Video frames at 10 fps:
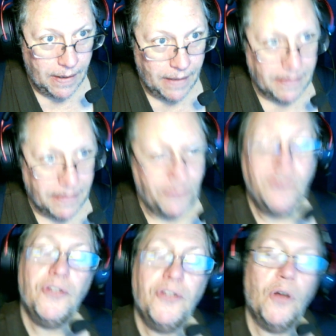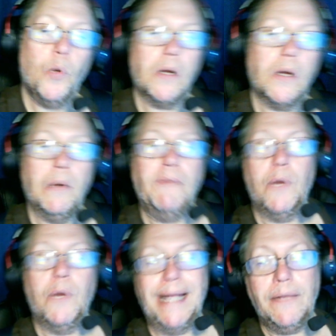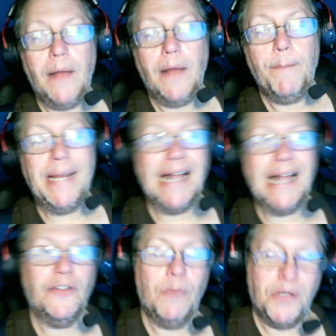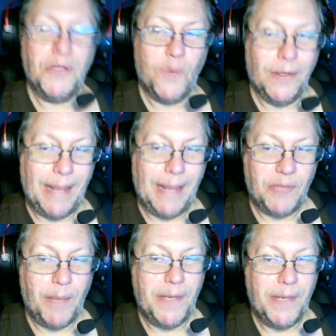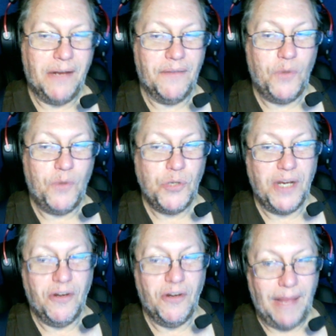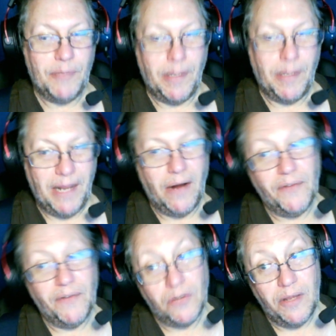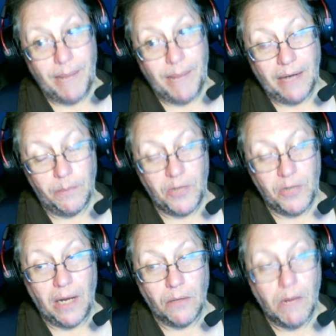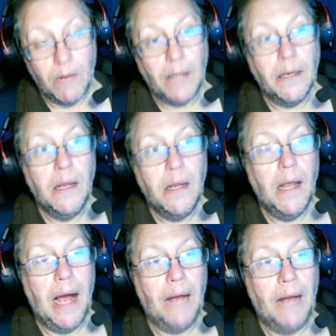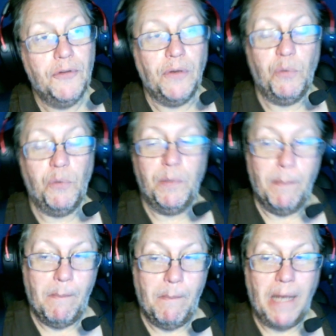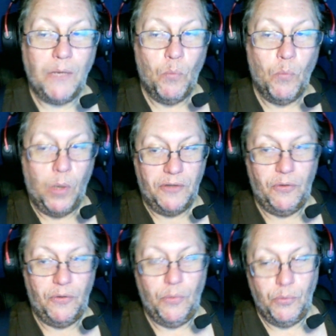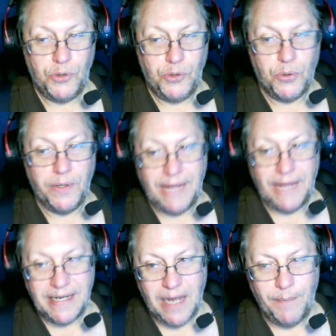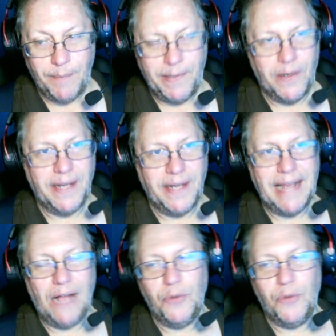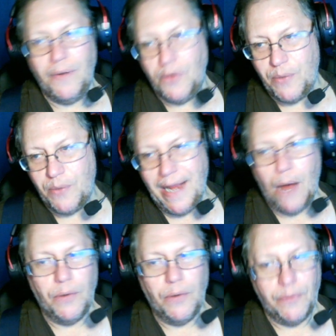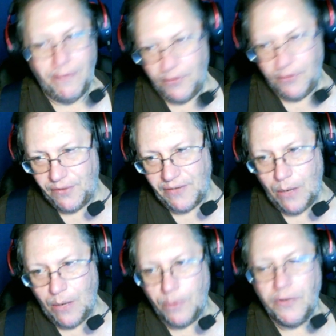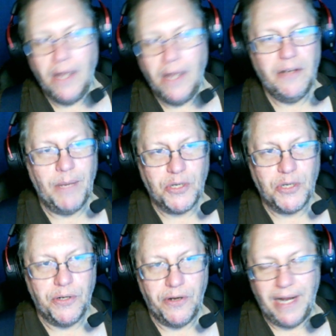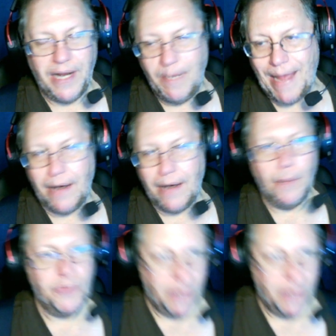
Now this is going to work great for a desktop, but not so much for a laptop, because if you shut your laptop down, obviously the backup's not going to run. So you might want to shorten that time period down to every 3 hours or every 6 hours to make sure you're getting backups.